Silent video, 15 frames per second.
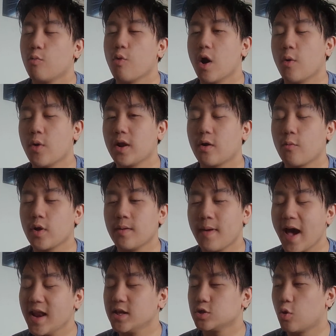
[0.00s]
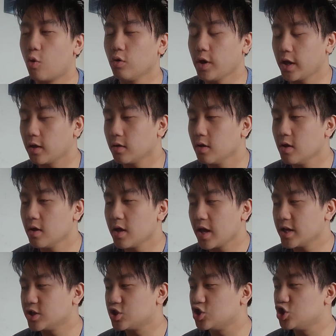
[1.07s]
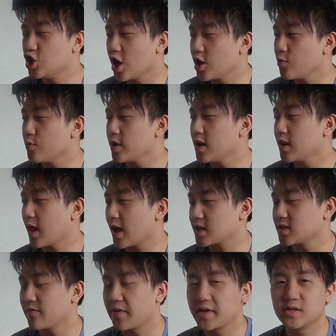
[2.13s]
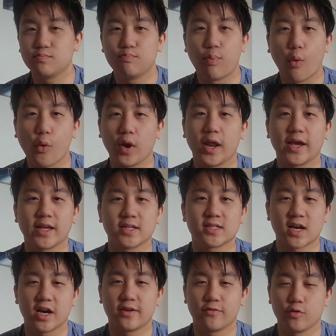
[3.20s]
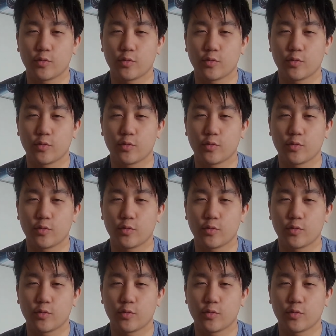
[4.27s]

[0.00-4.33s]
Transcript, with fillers: Uh, when, when a man is horny, it's genuinely like something is boiling inside of you.